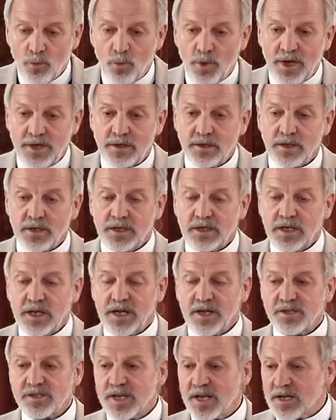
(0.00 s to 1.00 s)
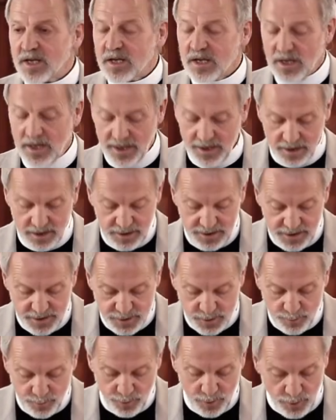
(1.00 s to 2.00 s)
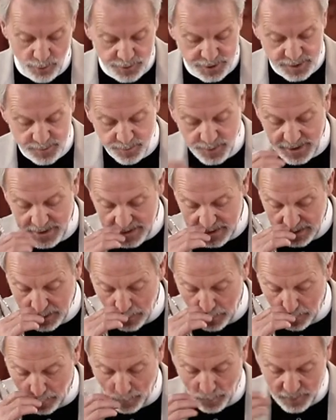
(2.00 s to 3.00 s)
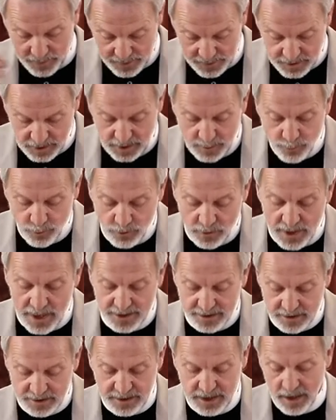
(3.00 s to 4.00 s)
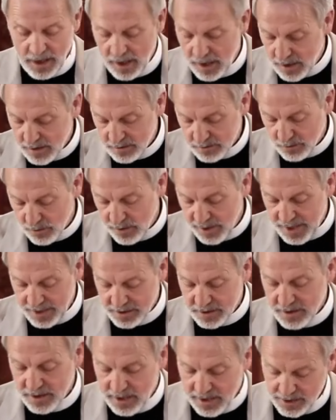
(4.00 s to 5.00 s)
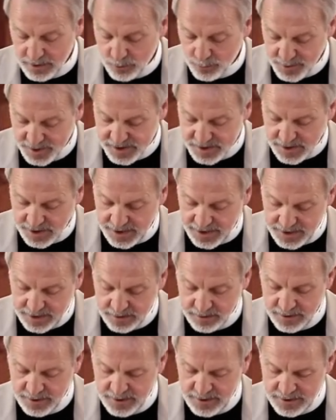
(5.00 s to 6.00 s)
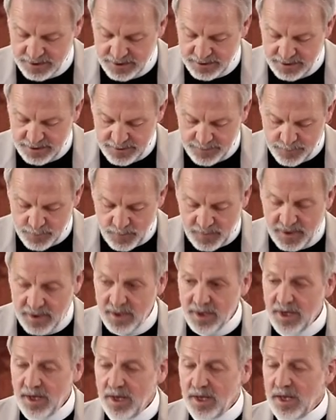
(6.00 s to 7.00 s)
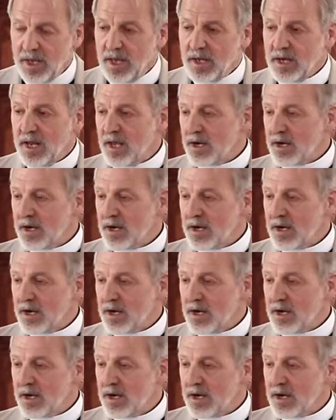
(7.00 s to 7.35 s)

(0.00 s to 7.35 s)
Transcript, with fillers: when King Zedekiah is approached by, in Hebrew, Hananiah, or Hananiah, we say, and